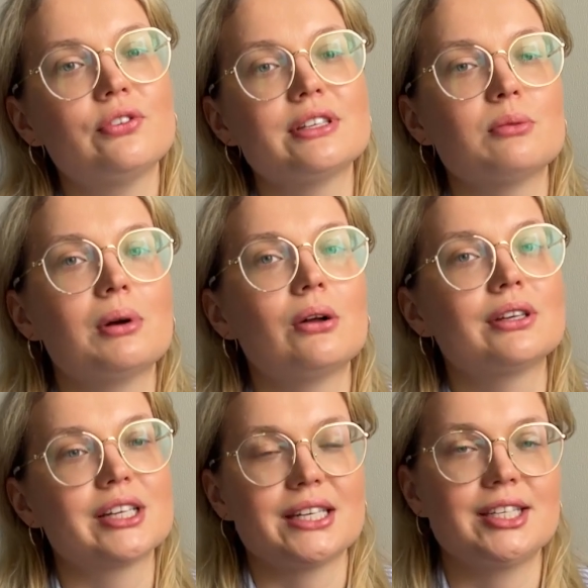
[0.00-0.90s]
is about
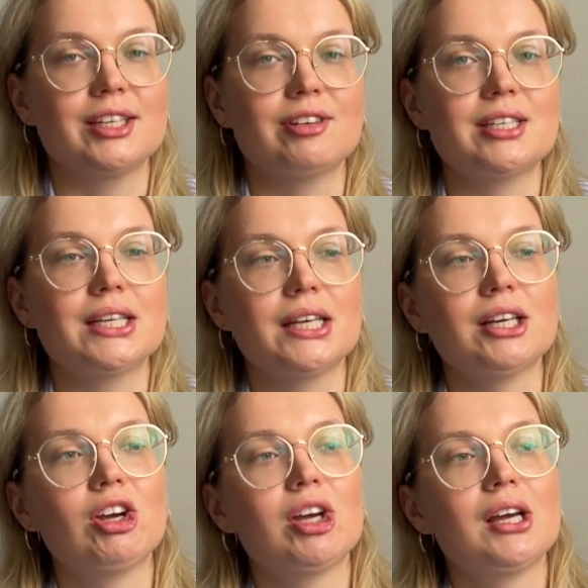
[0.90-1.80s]
creativity,
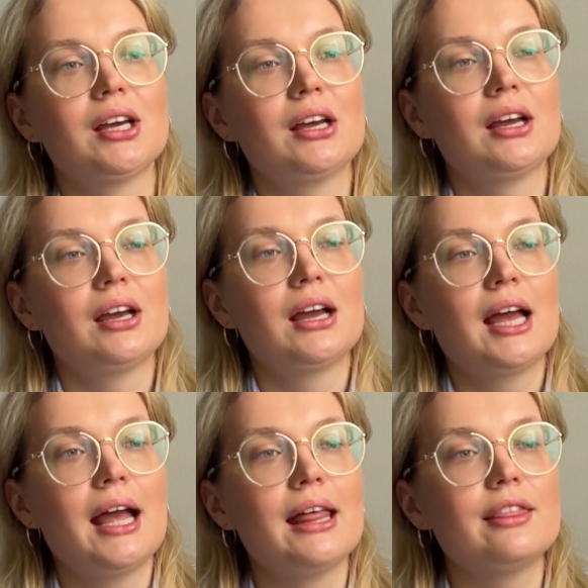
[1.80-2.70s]

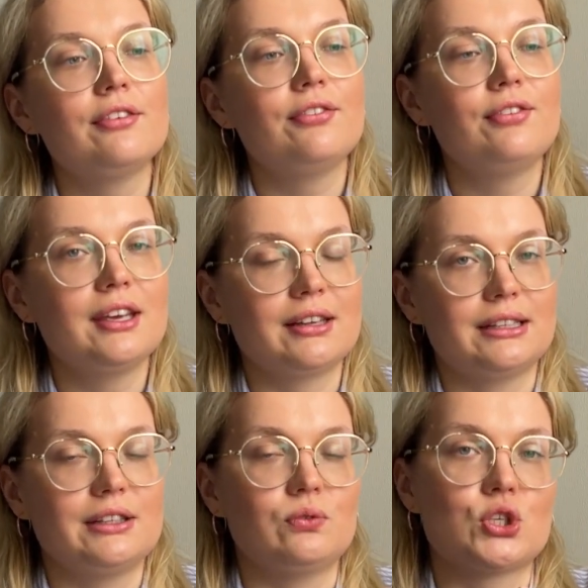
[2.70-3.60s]
and the thing that
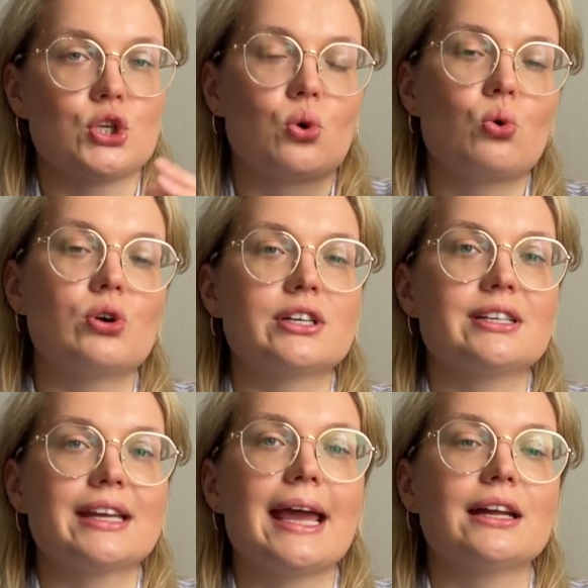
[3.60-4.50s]
it was a course
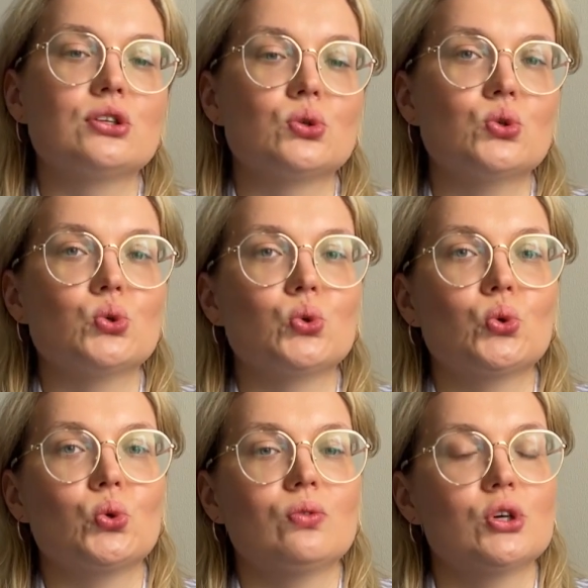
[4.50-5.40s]
and I had to
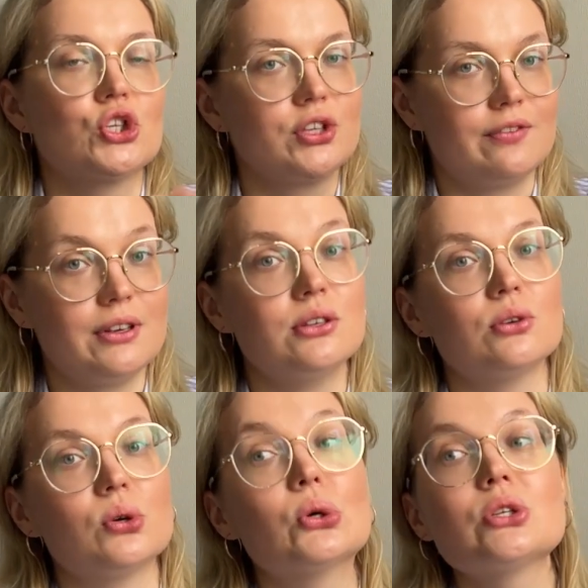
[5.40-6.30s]
watch the
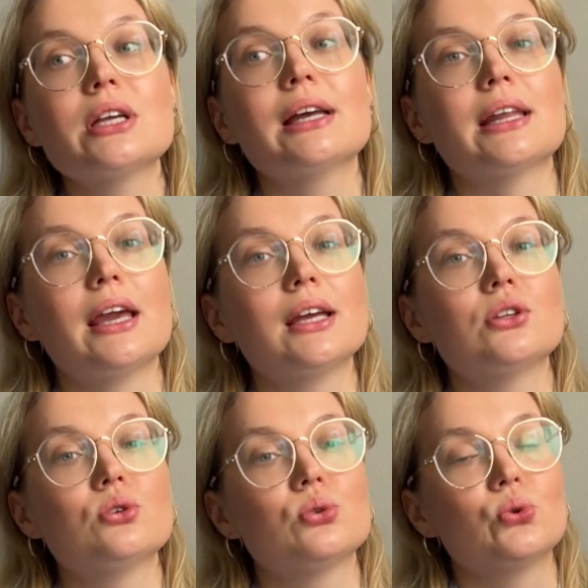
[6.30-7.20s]
videos and I had
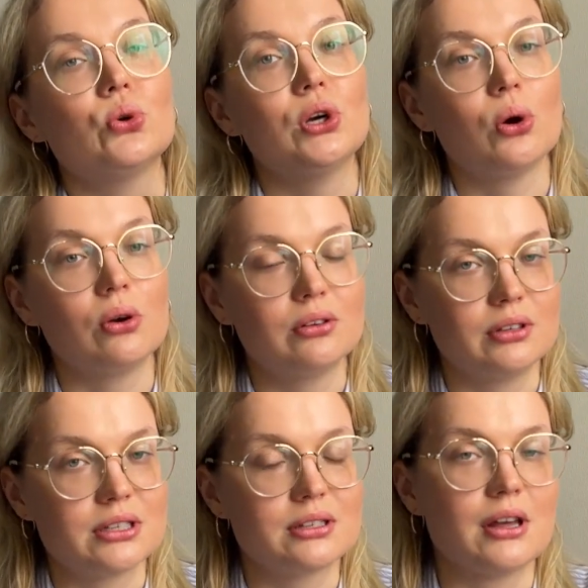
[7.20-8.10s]
to learn
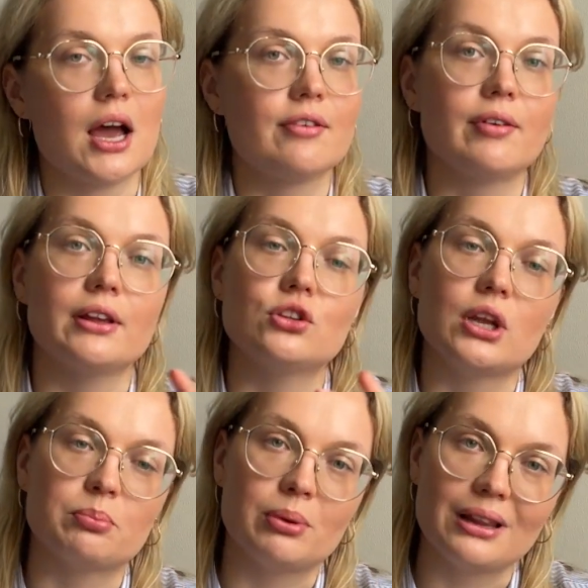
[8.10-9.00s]
the stuff and
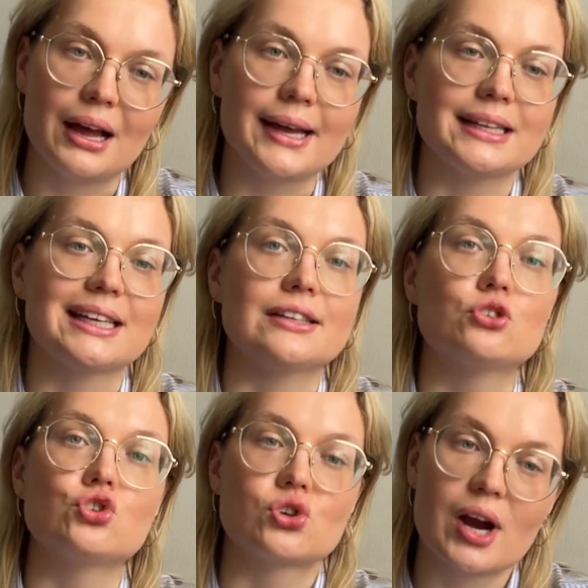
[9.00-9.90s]
apply it and
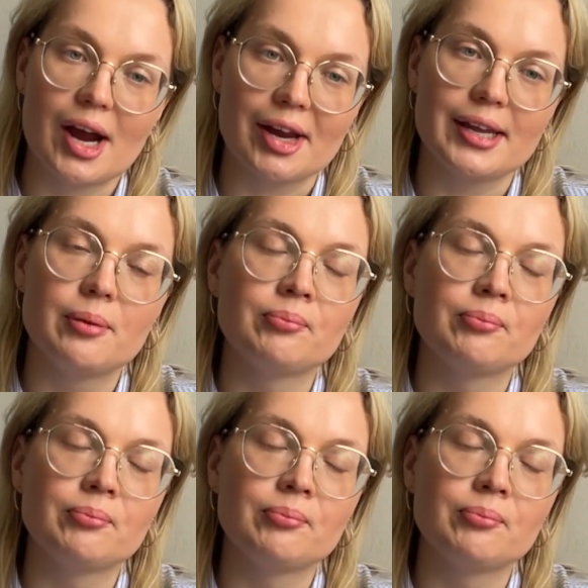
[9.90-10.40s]
try.